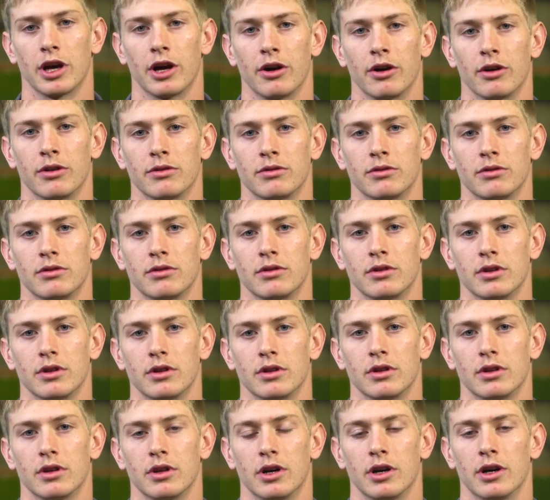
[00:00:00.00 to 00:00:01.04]
out.
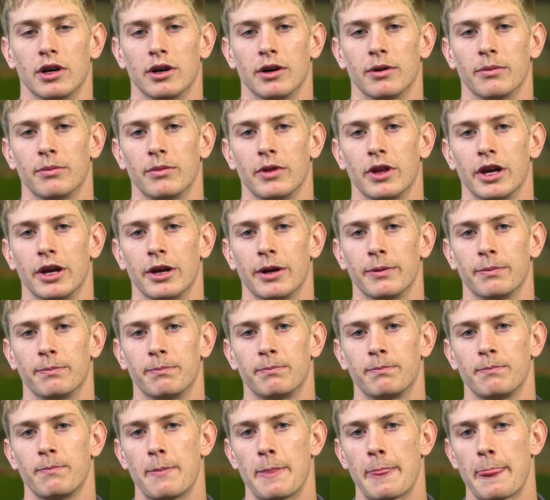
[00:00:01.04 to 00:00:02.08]
Um, they
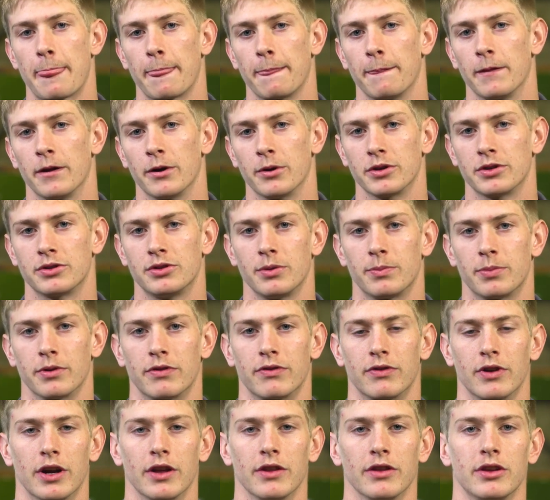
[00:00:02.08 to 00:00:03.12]
they were super
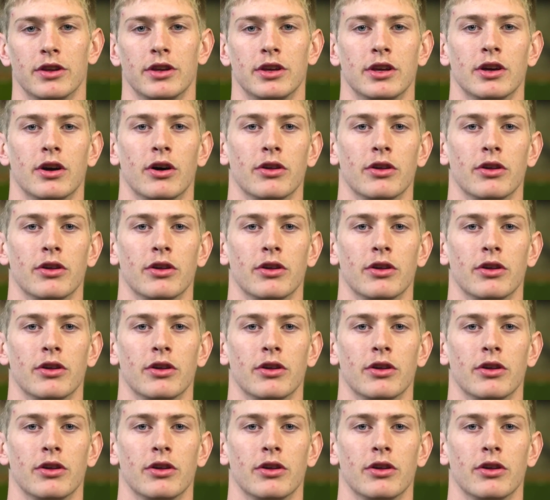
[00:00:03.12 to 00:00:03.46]
friendly.